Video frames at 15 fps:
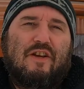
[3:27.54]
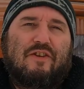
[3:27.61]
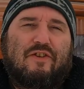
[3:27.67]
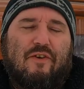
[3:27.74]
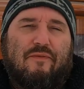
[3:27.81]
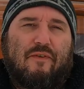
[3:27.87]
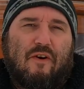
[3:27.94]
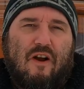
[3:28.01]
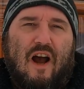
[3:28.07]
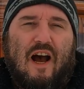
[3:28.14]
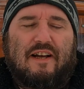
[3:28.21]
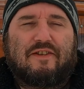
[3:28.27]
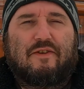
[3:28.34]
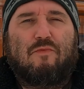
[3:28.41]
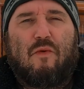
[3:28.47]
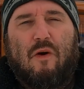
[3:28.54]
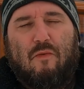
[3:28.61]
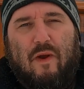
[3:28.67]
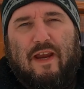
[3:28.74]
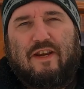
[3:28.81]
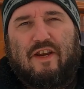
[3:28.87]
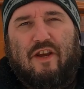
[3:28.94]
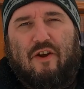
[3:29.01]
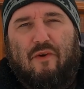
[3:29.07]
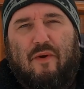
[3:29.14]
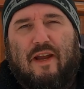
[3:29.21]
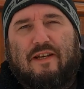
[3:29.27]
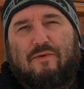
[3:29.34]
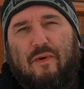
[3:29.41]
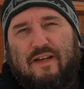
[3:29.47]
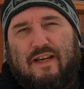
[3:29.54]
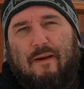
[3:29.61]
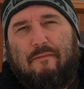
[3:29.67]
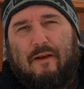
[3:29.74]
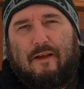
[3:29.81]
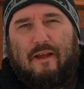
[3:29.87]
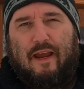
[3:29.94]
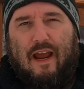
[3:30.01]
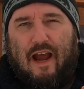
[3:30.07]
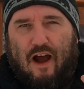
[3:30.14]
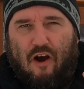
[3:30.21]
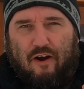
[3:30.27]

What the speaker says: So for us, what we do is we typically,